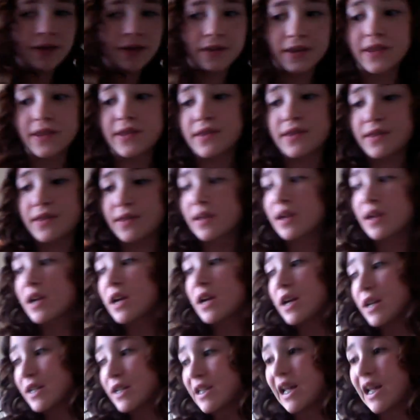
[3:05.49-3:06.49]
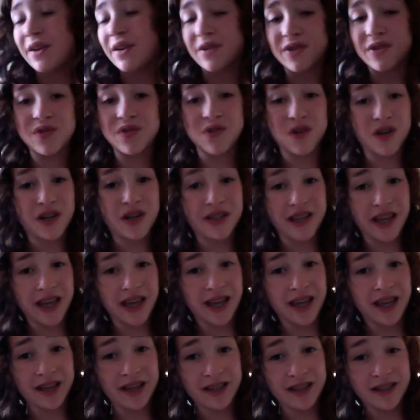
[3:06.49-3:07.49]
this dollar store,
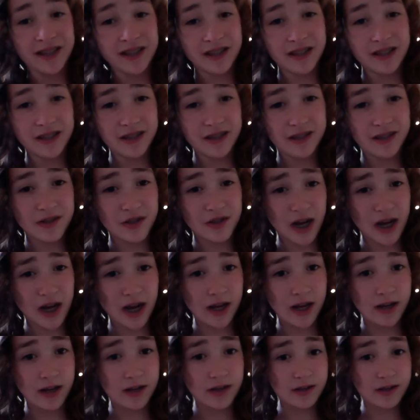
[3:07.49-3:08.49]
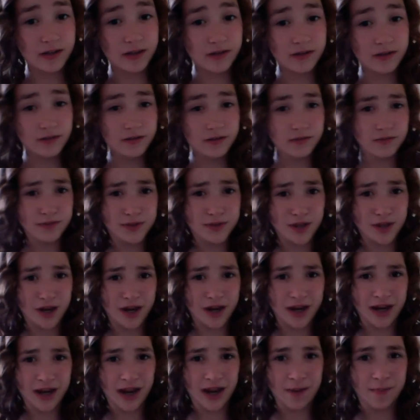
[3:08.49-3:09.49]
they sorry,
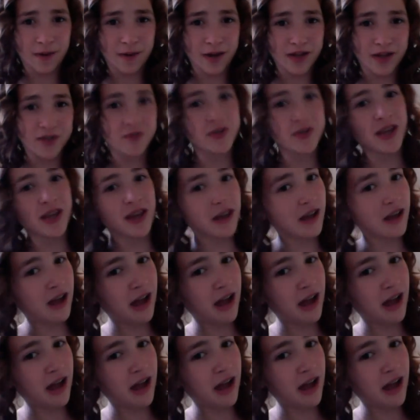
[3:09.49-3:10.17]
sorry, I paused. It was like